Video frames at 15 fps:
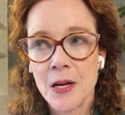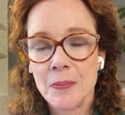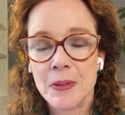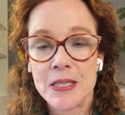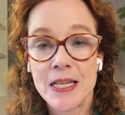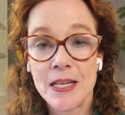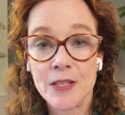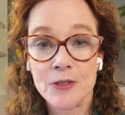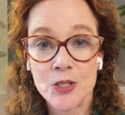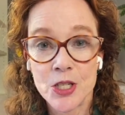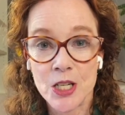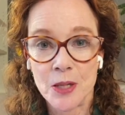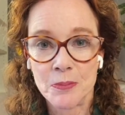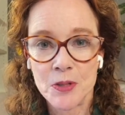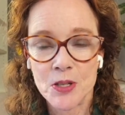Potato
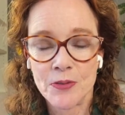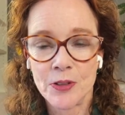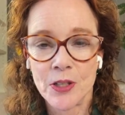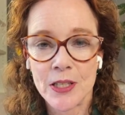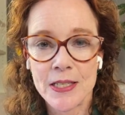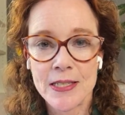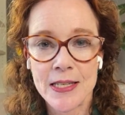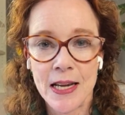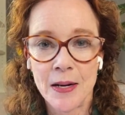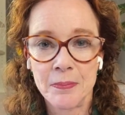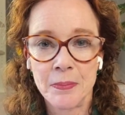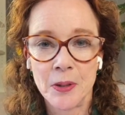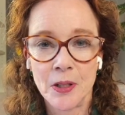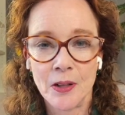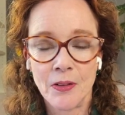chips, for
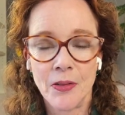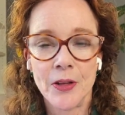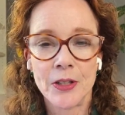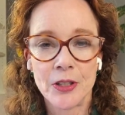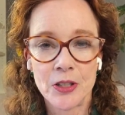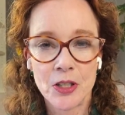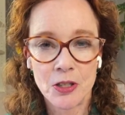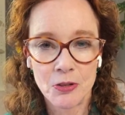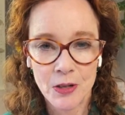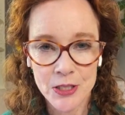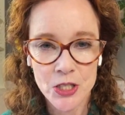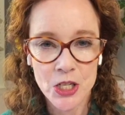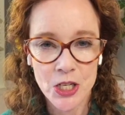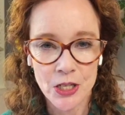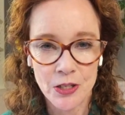example, that are
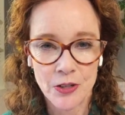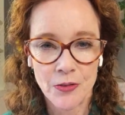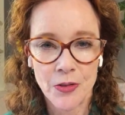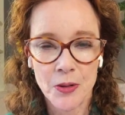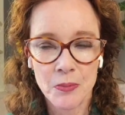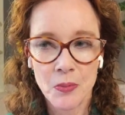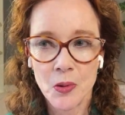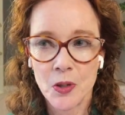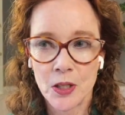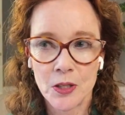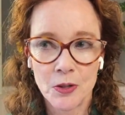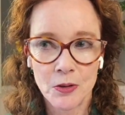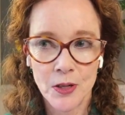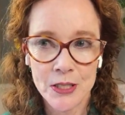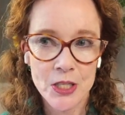crunchier, the more
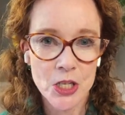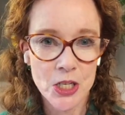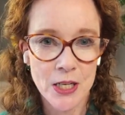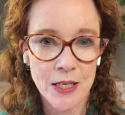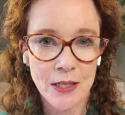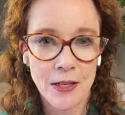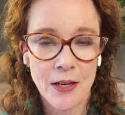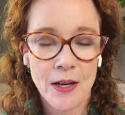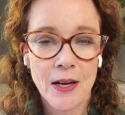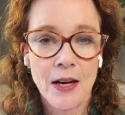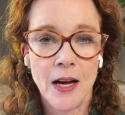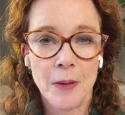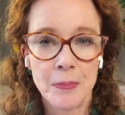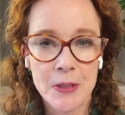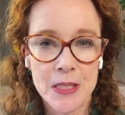crunchy
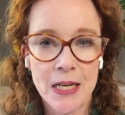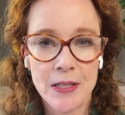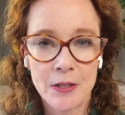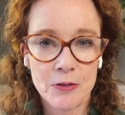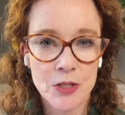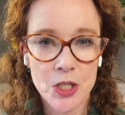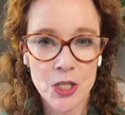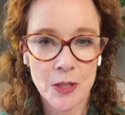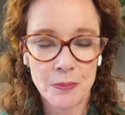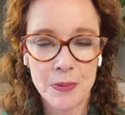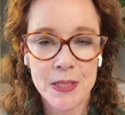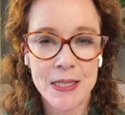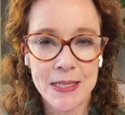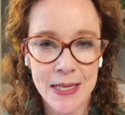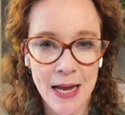a potato chip
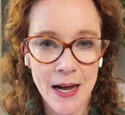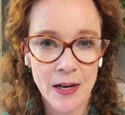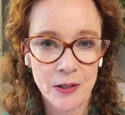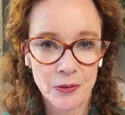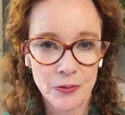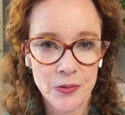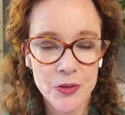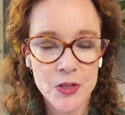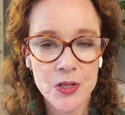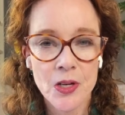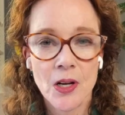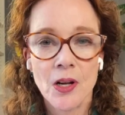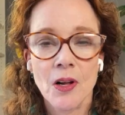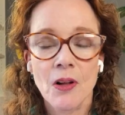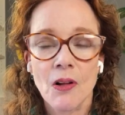
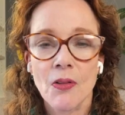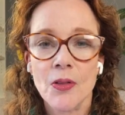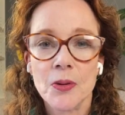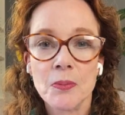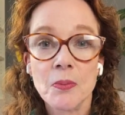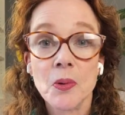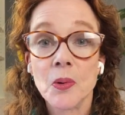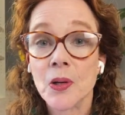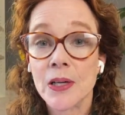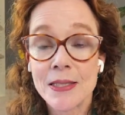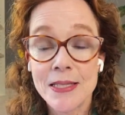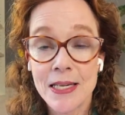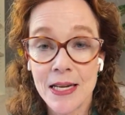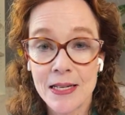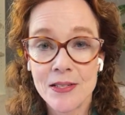sounds, the
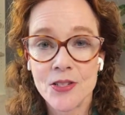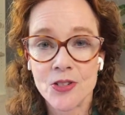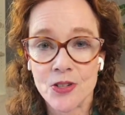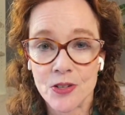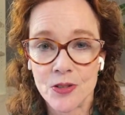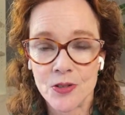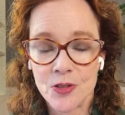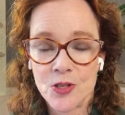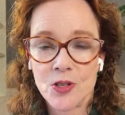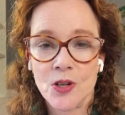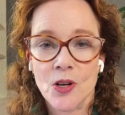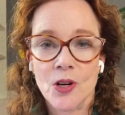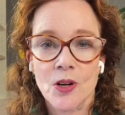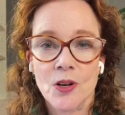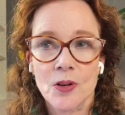more
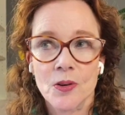tasters